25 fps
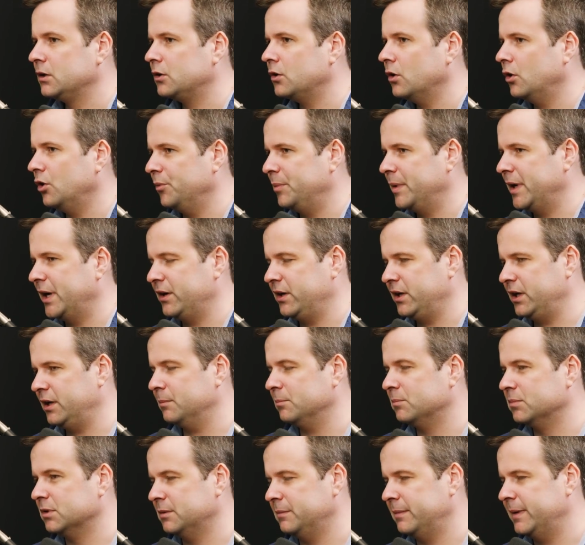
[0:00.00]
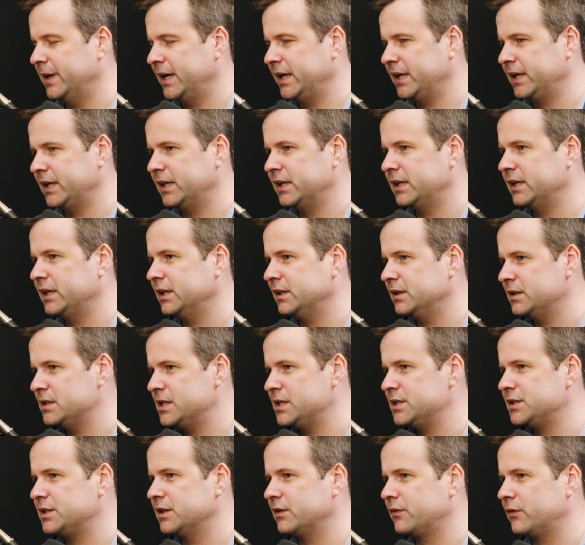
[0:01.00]
go about implementing it in
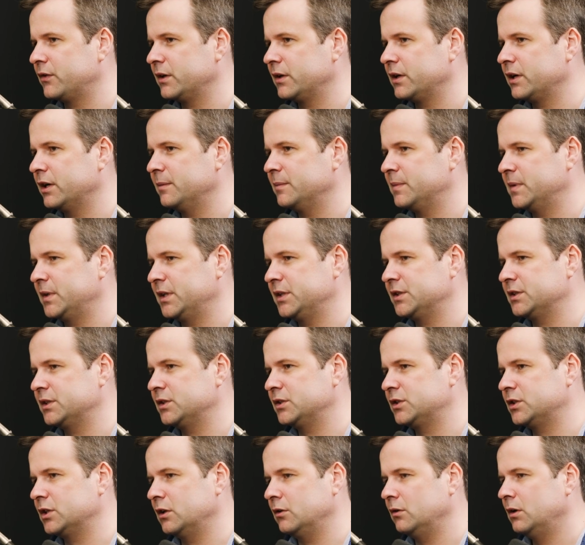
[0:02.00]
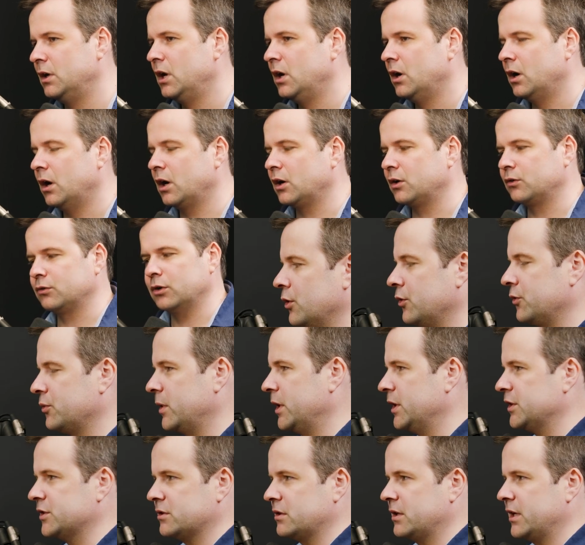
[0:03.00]
these different companies. And so mm-hmm. our growth
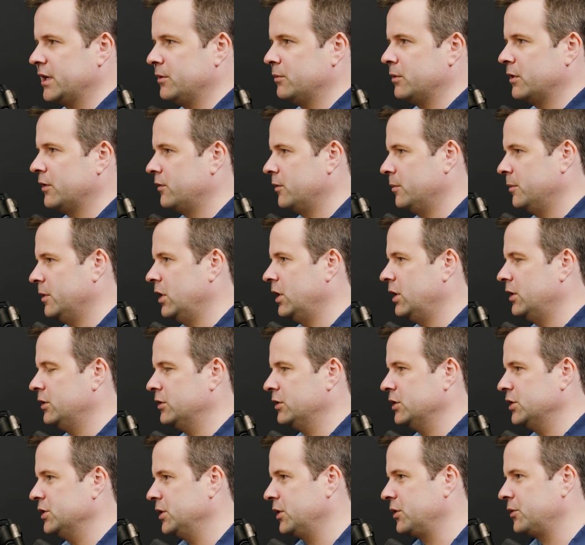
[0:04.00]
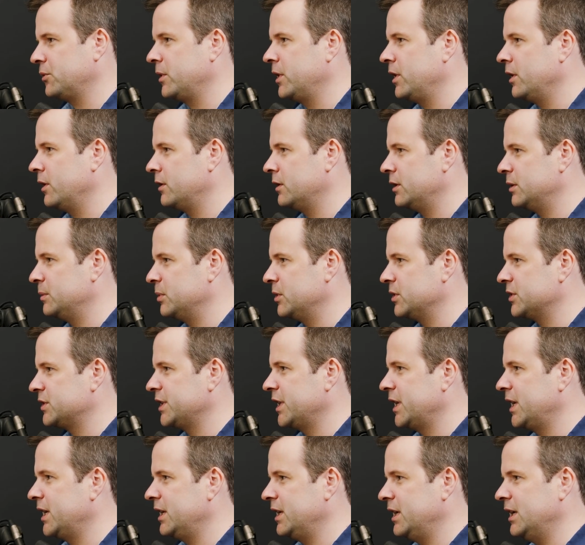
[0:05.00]
rates are anywhere from 100 to
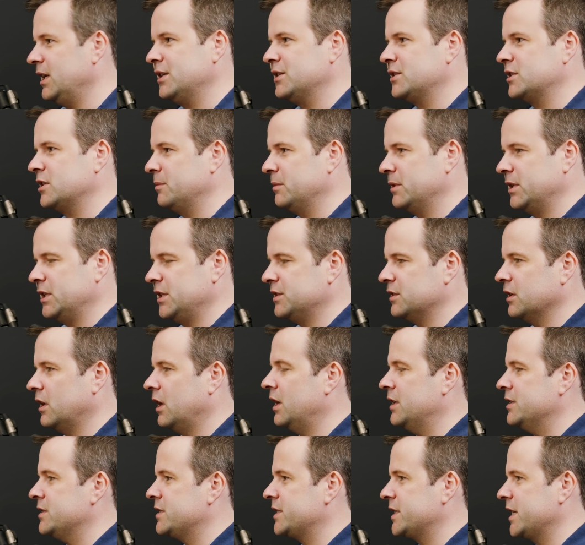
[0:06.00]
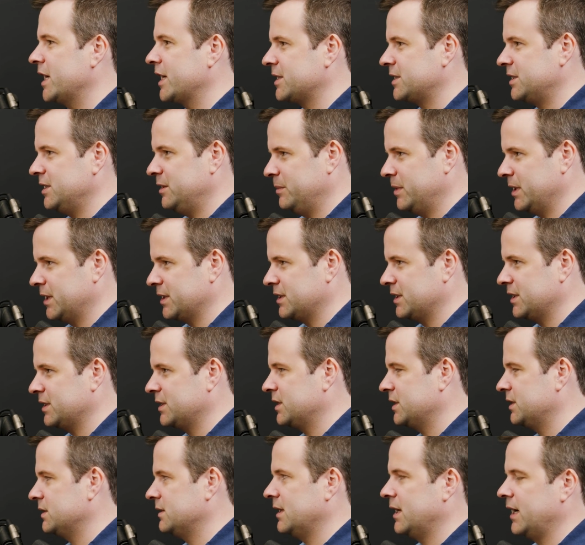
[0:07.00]
300% in some of these unsexy
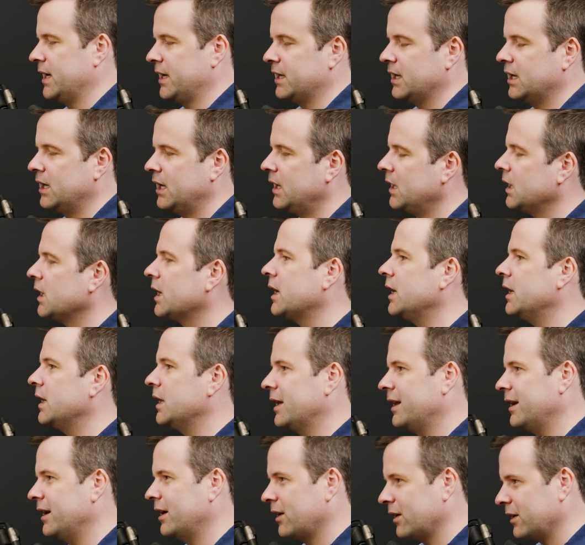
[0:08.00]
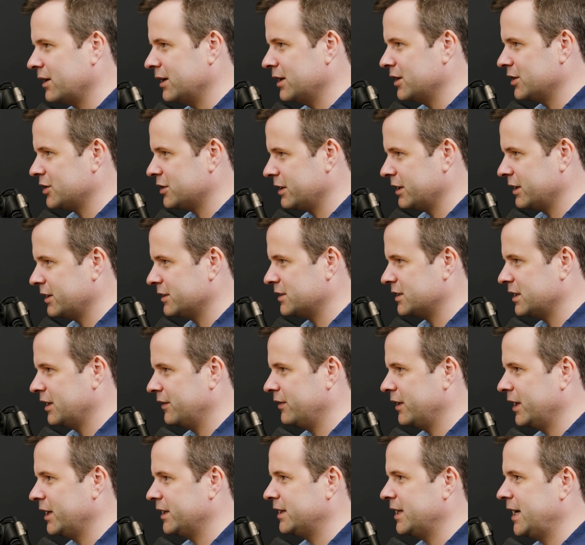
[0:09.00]
businesses like heating and air conditioning and
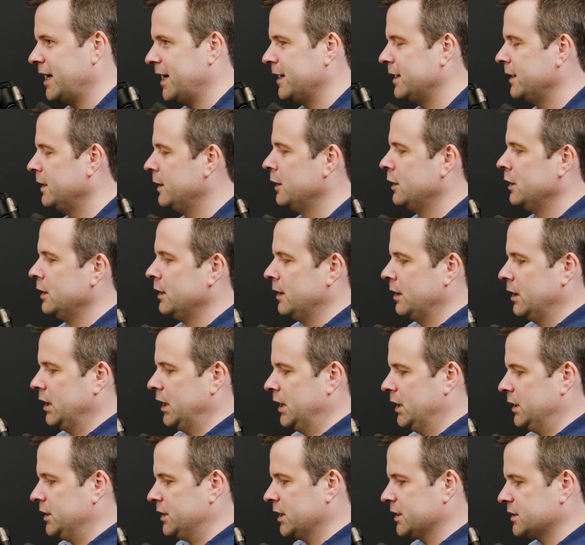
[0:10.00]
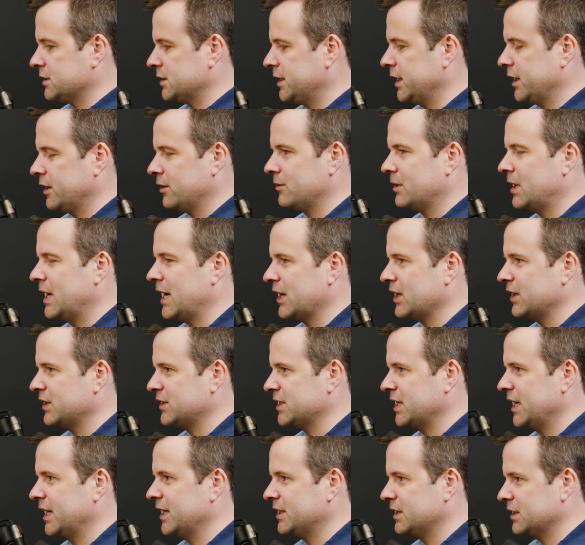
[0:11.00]
stuff like that. Mm-hmm. And it doesn't take a rocket
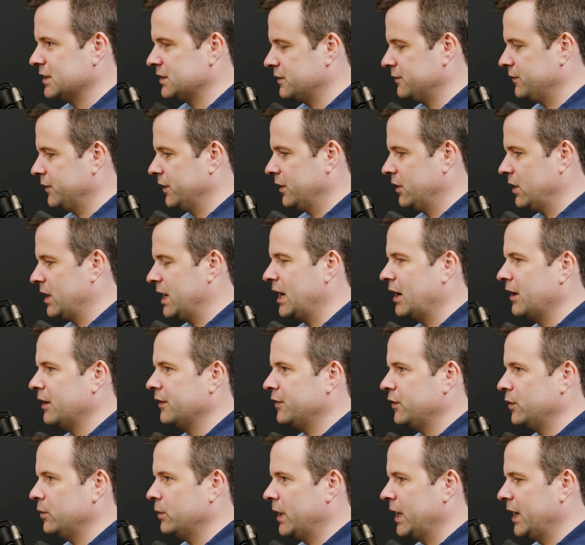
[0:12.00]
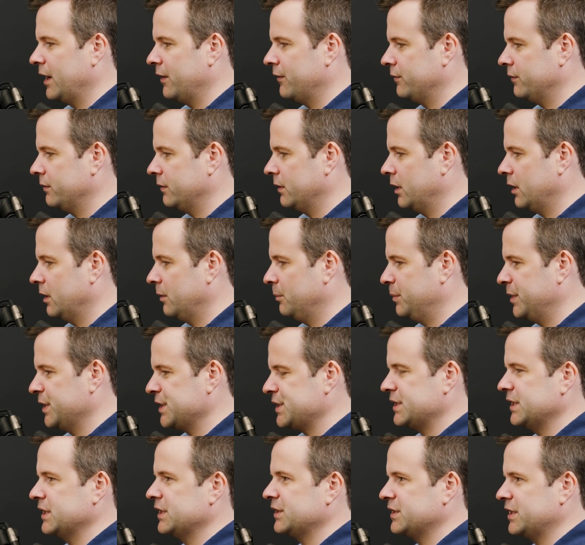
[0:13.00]
scientist to figure out if you have a
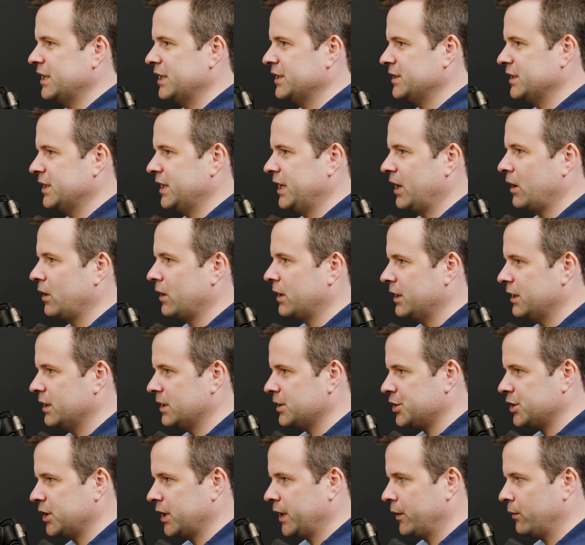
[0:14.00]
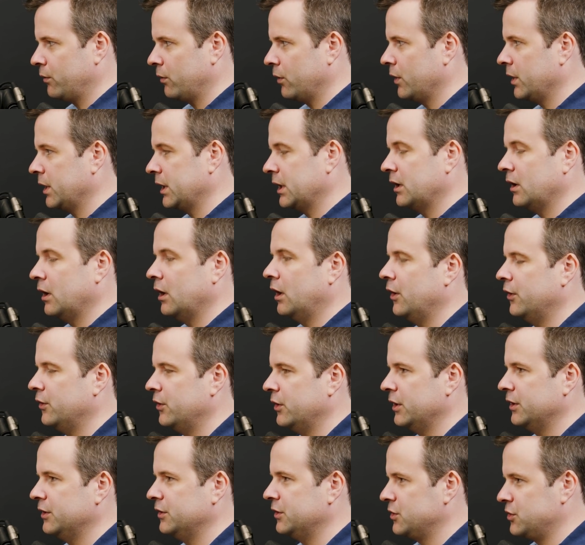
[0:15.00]
business that's in air conditioning growing at
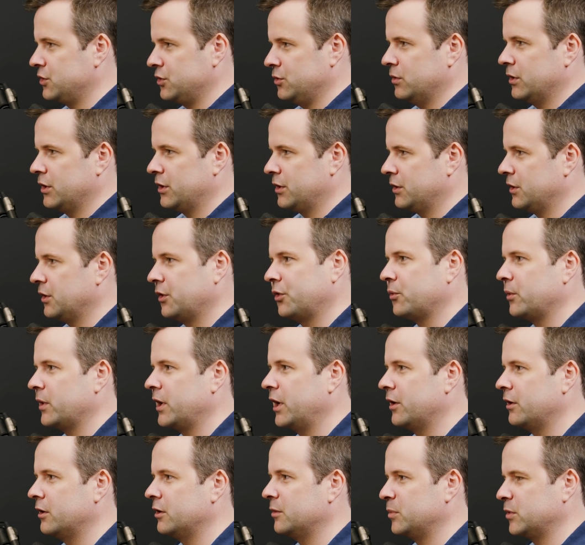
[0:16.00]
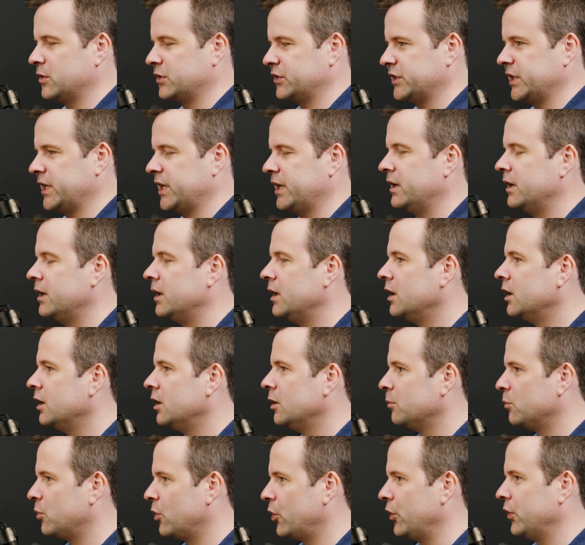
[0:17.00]
100 to 200 to 300%
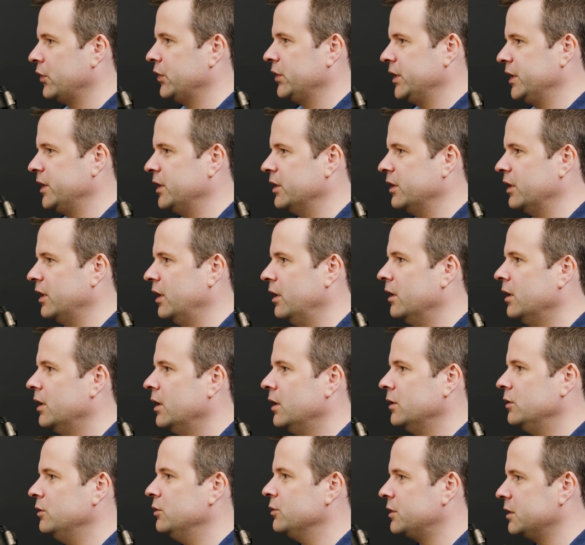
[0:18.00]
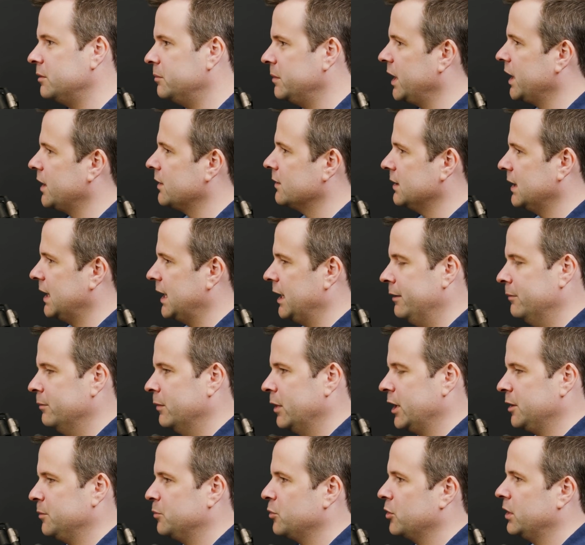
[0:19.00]
per year you can make a lot of
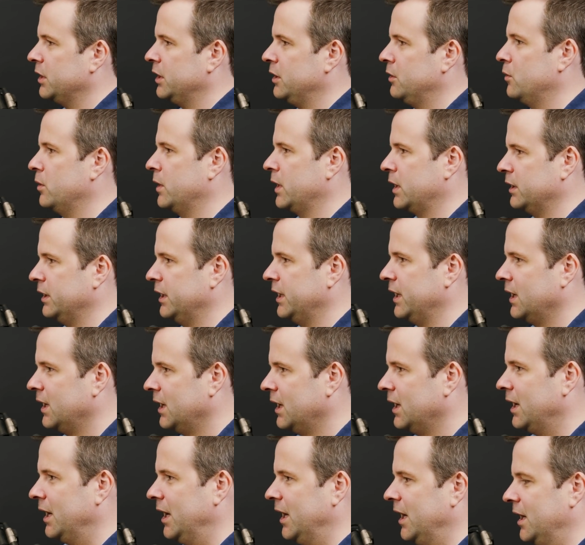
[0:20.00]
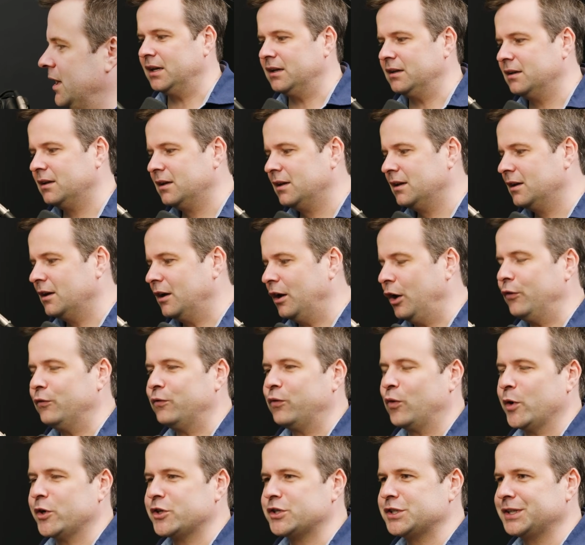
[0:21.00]
money pretty quickly. Mm-hmm. And
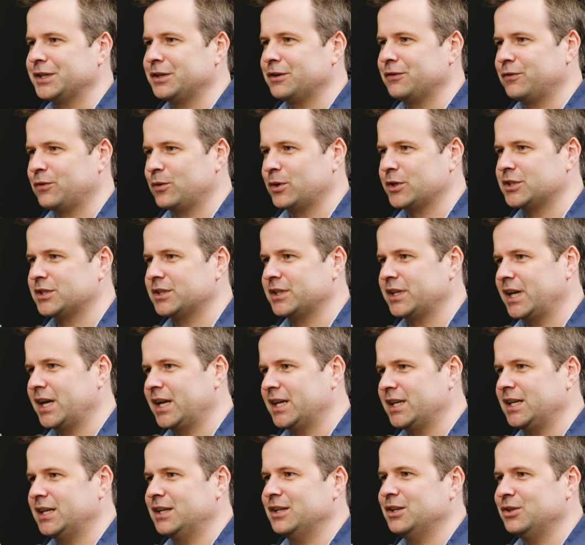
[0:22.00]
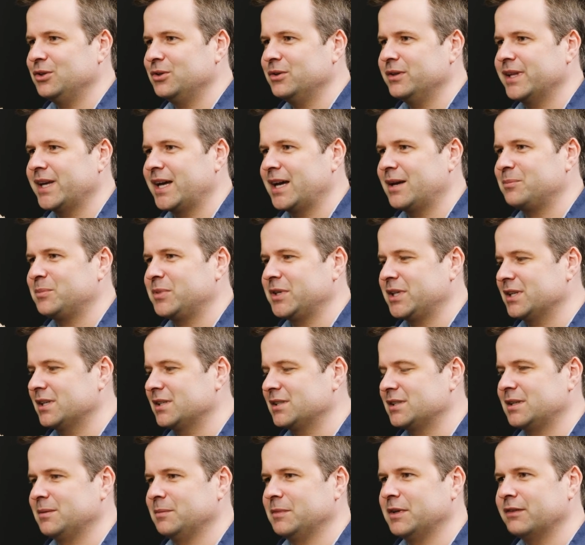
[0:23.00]
unfortunately or fortunately, I need to do that
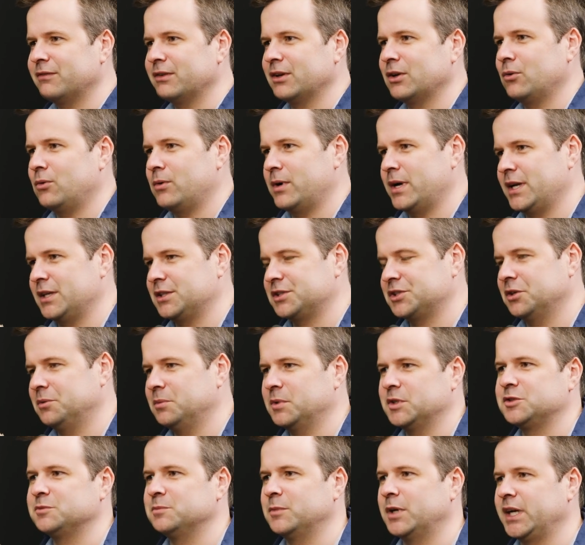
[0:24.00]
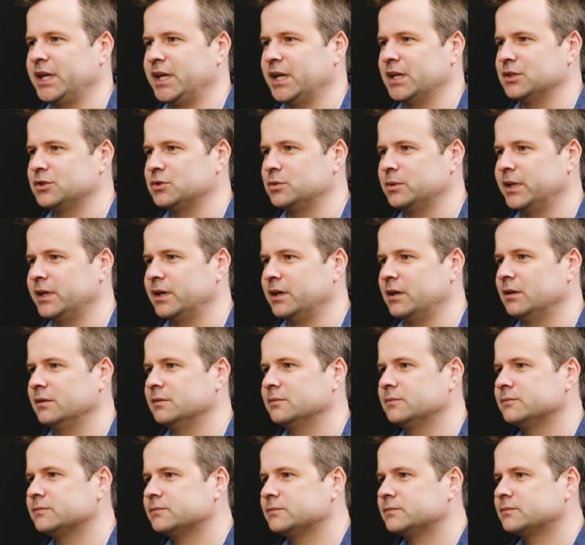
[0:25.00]
because I'm giving away so much money on Twitter.
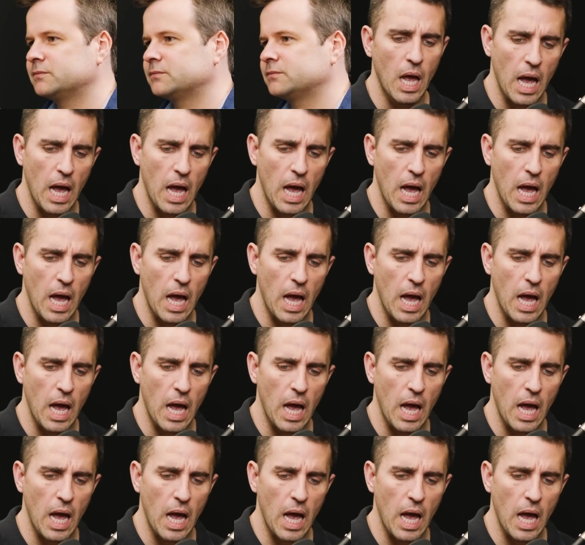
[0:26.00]
Yeah.